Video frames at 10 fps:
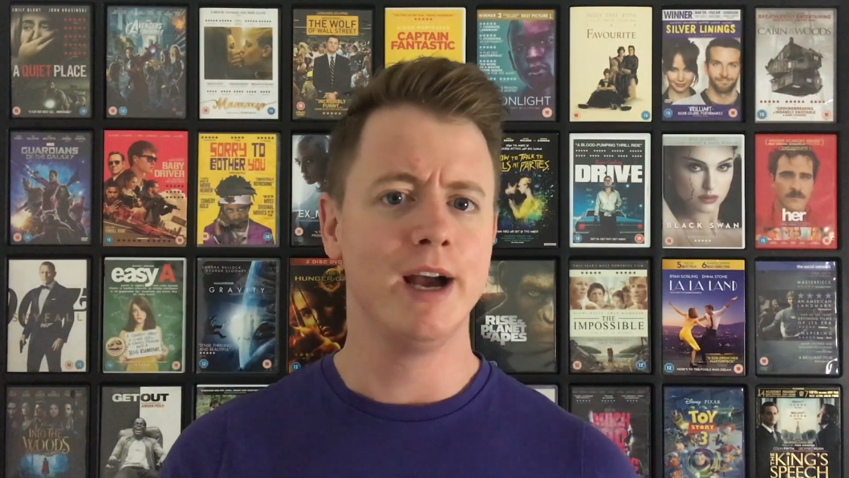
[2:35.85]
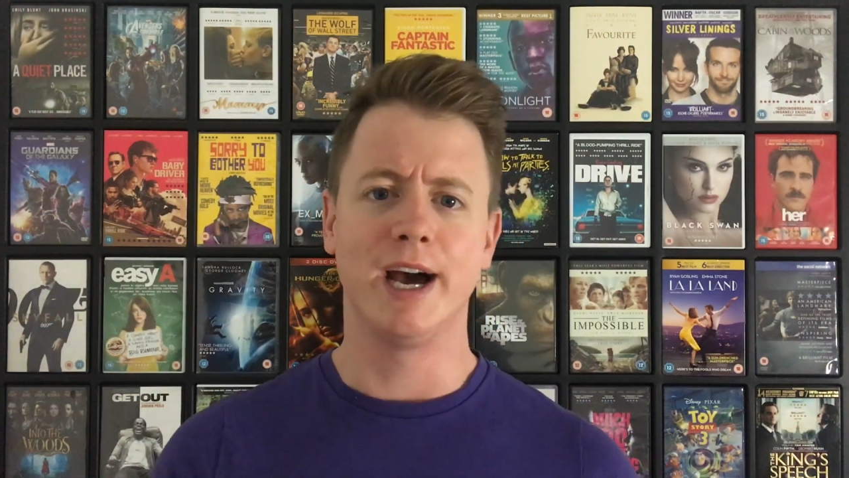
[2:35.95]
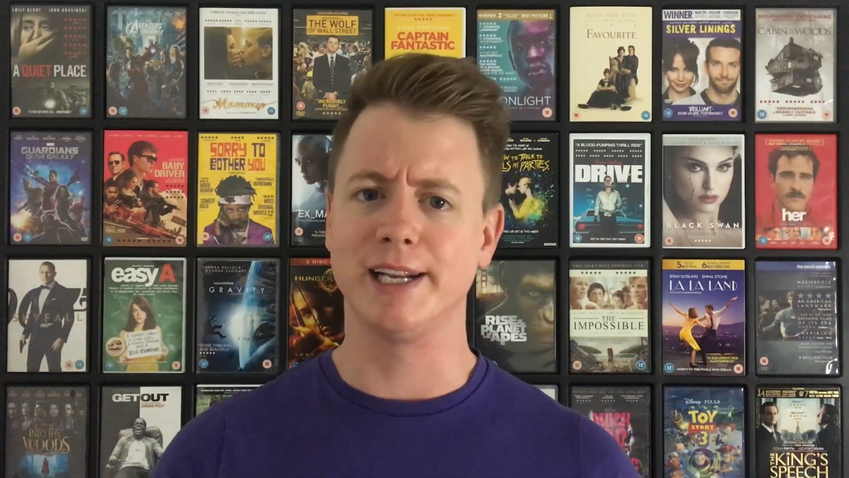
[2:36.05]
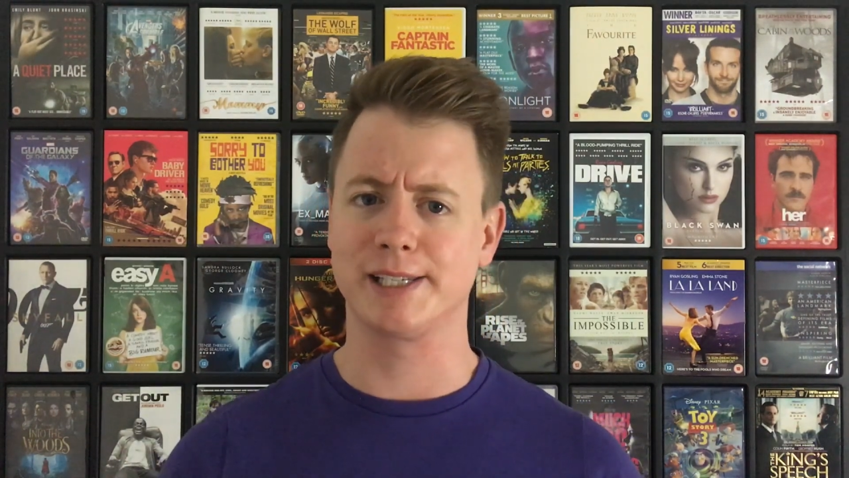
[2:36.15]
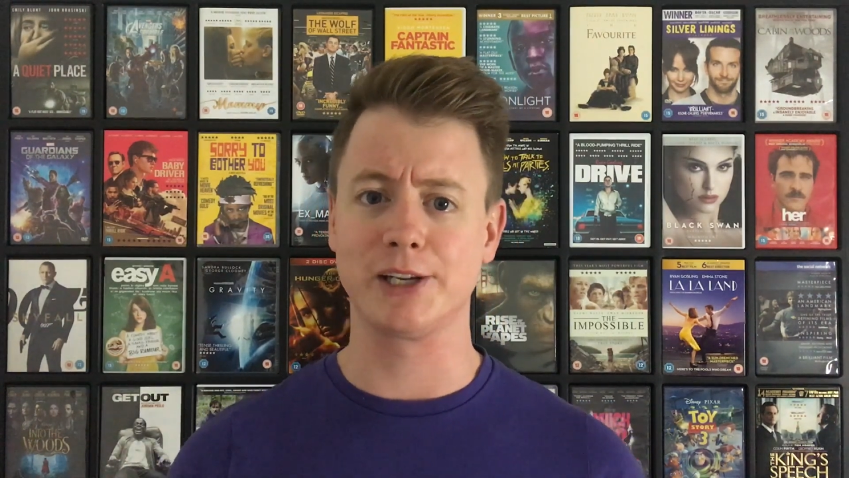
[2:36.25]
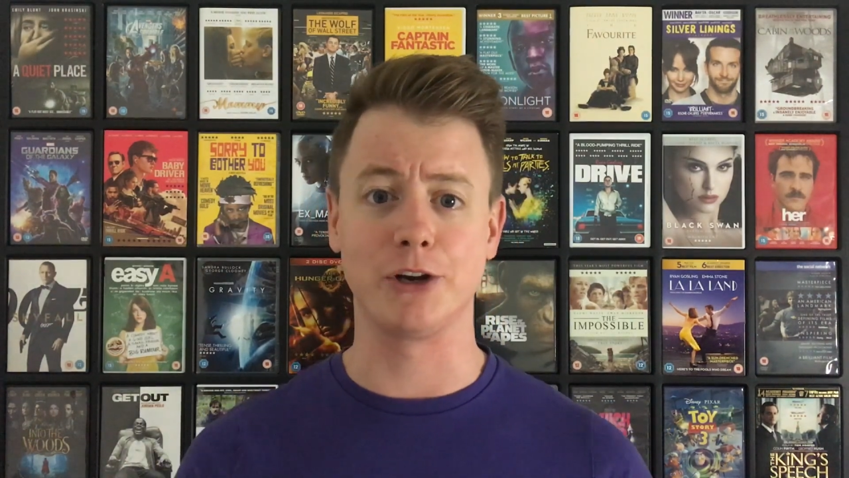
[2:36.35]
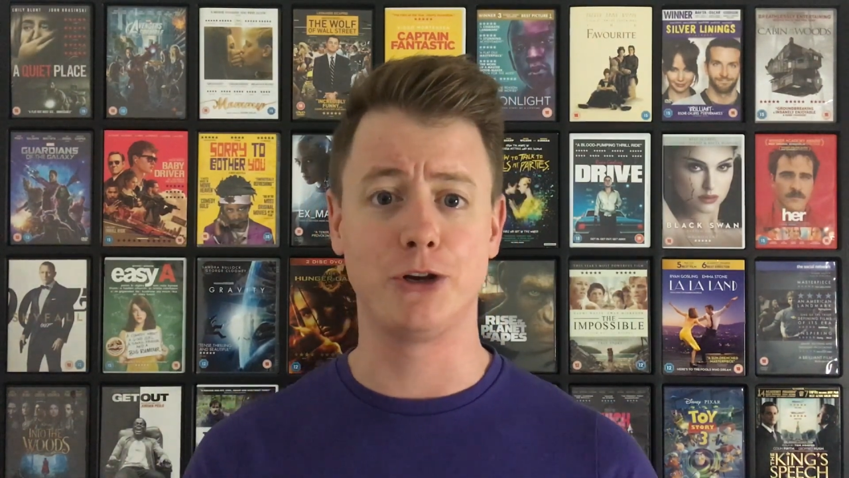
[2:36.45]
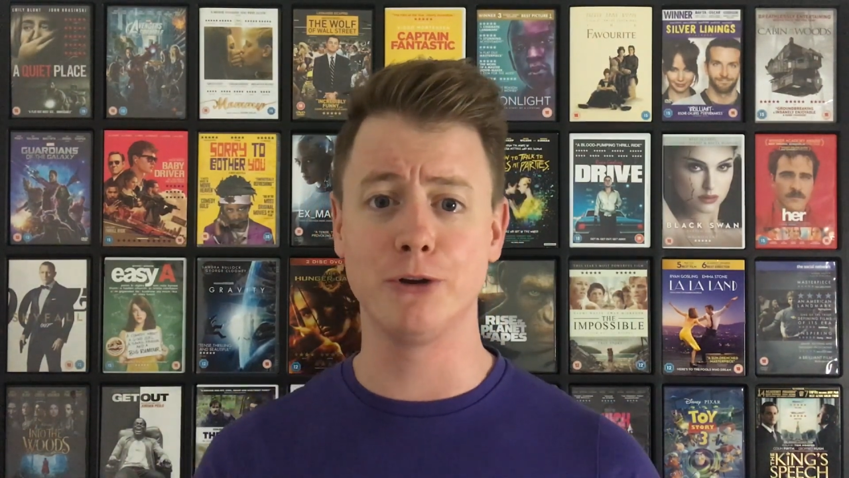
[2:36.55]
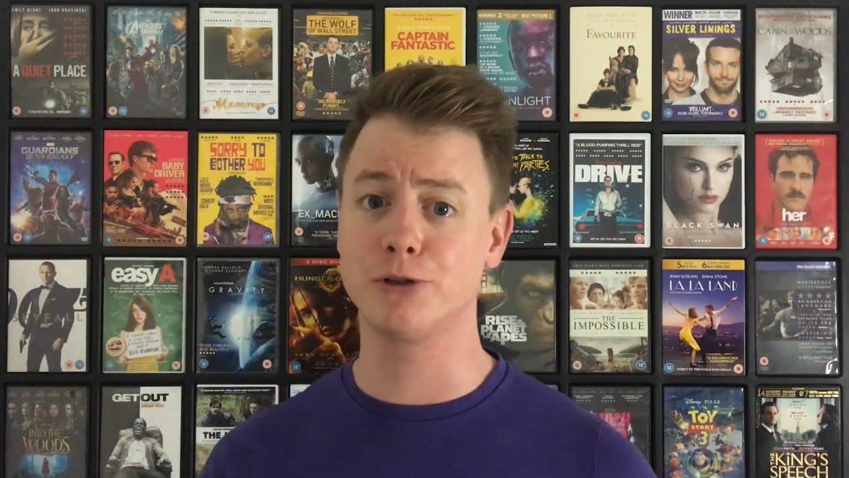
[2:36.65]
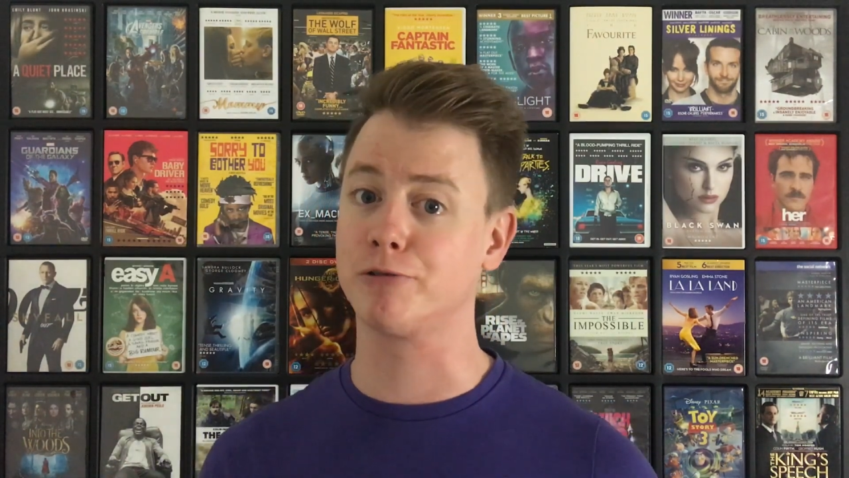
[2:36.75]
and it's seen a
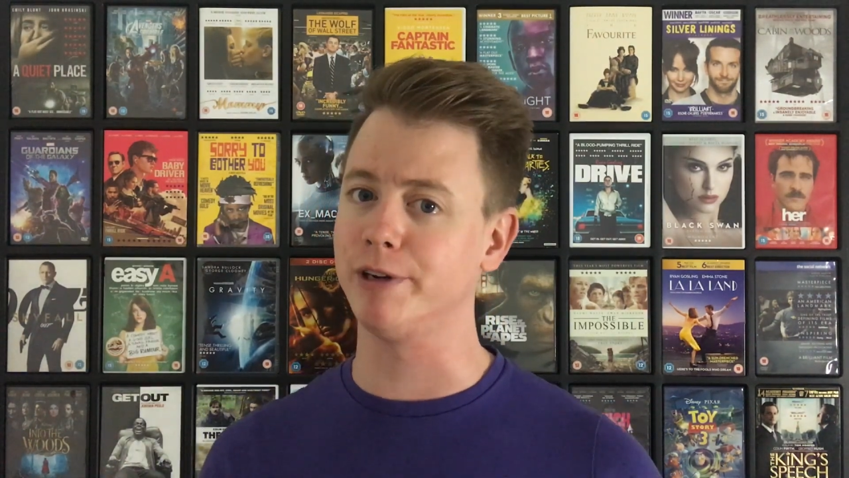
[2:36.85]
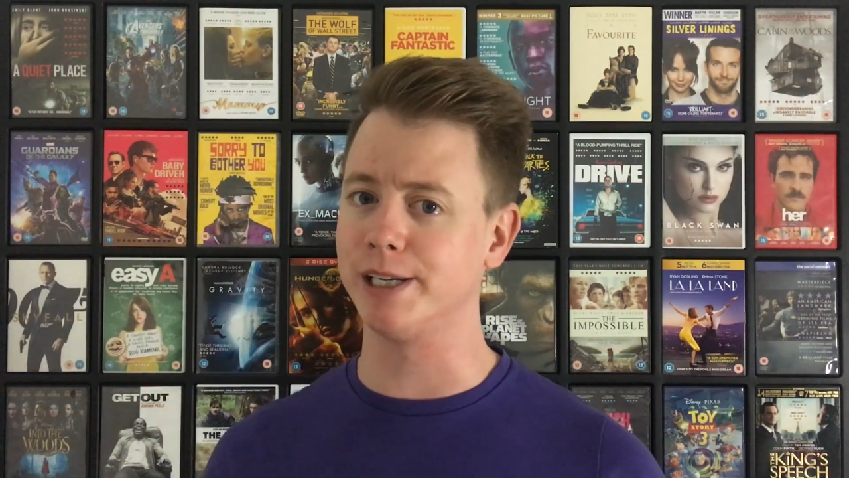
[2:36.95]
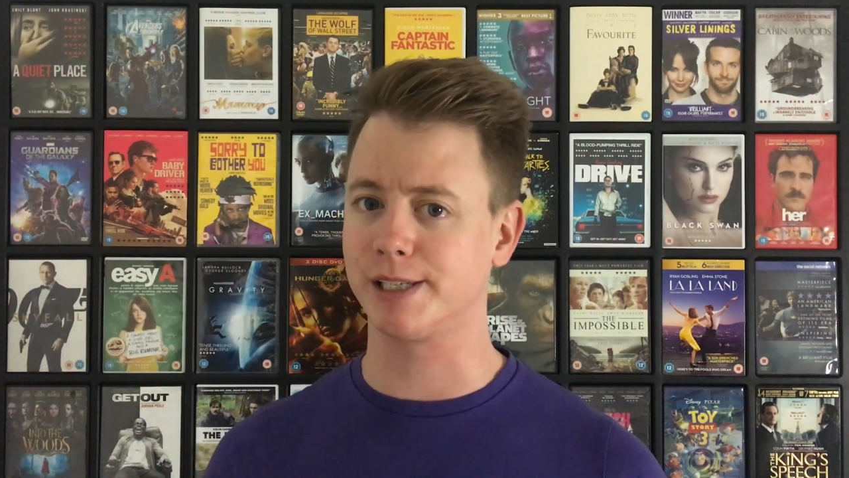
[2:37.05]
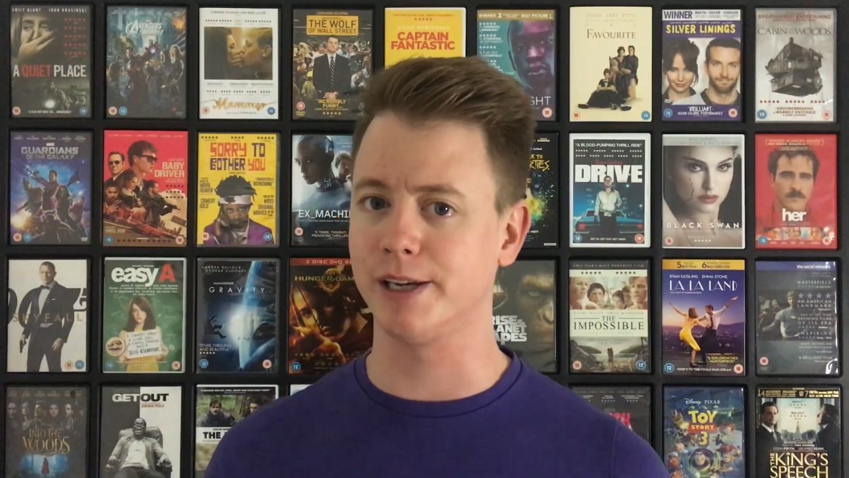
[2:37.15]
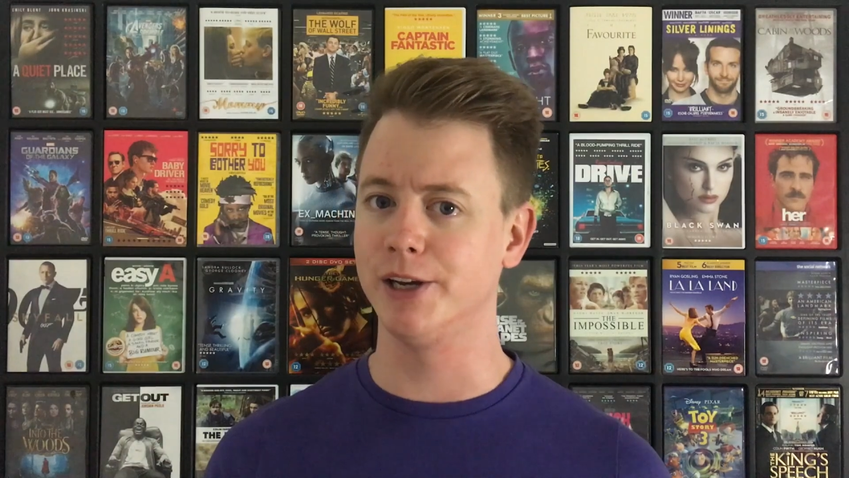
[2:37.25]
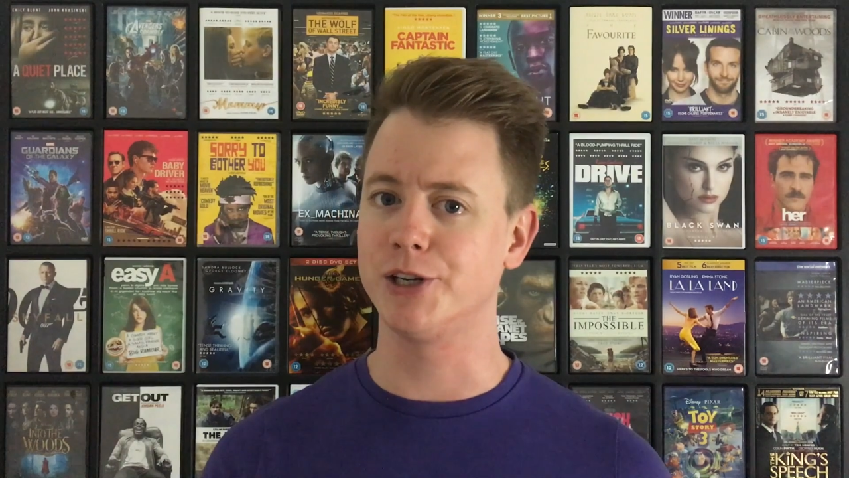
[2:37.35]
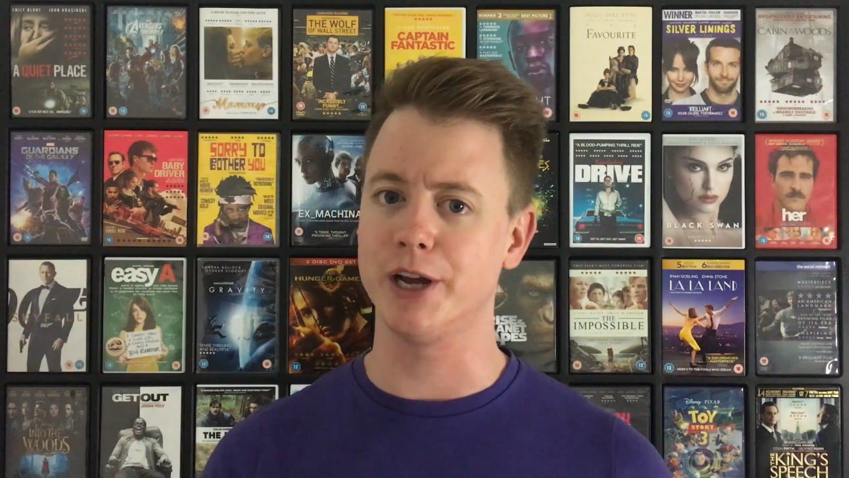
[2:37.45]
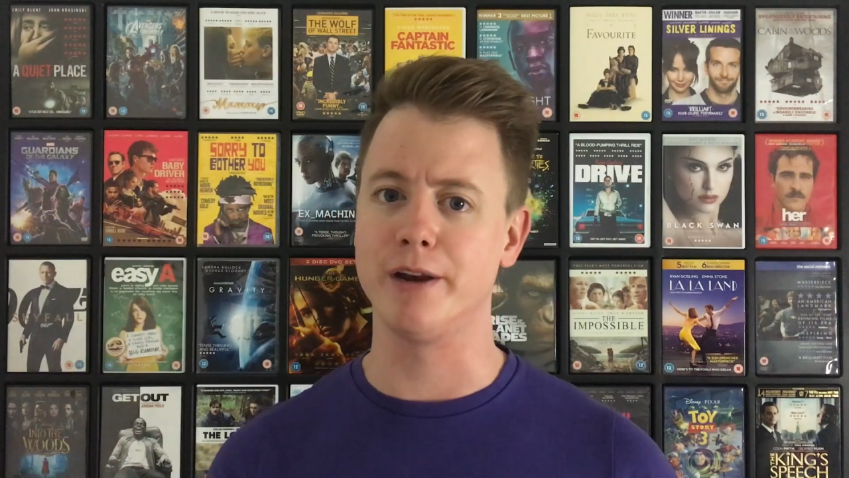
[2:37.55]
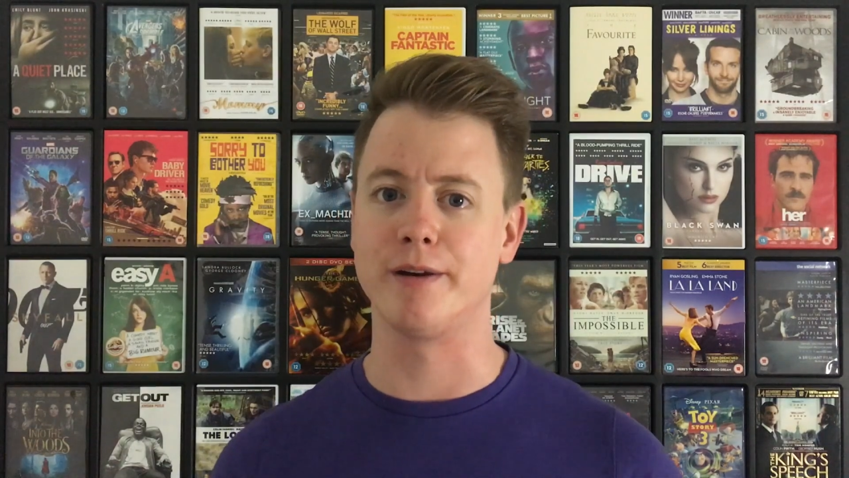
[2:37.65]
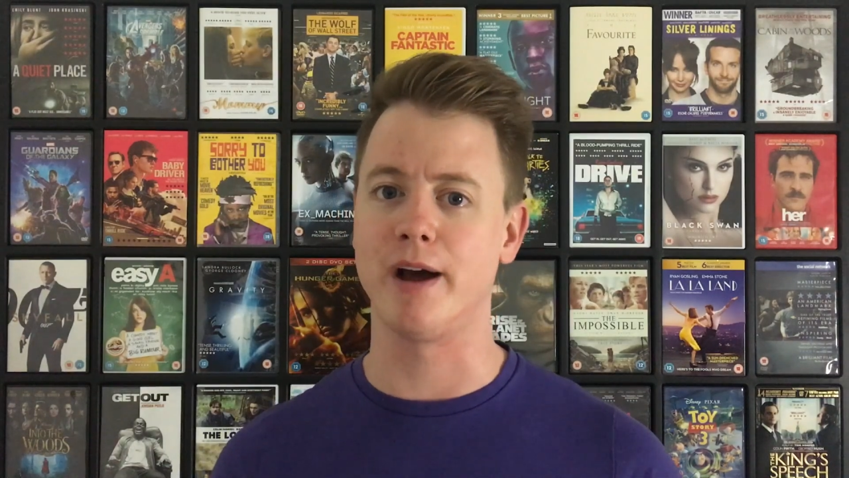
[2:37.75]
huge resurge
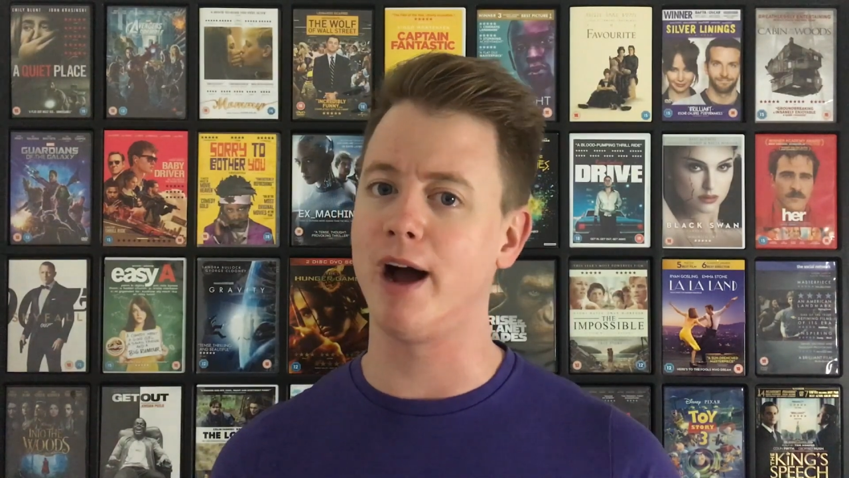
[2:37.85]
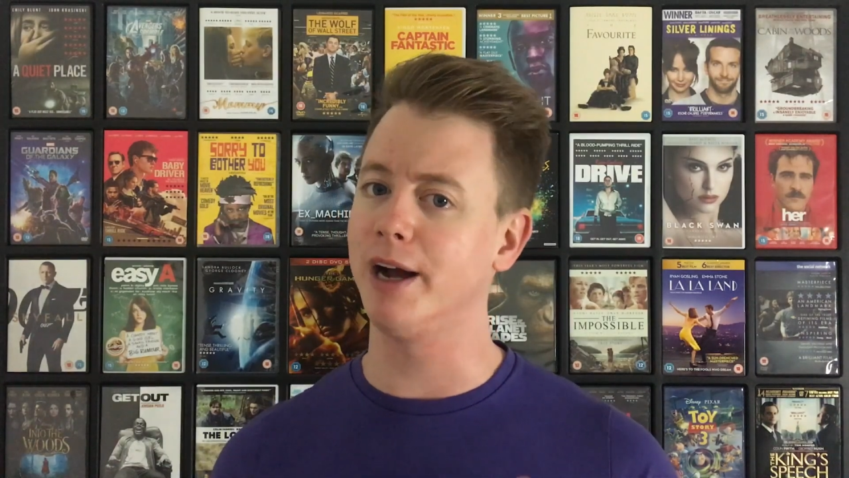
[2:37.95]
in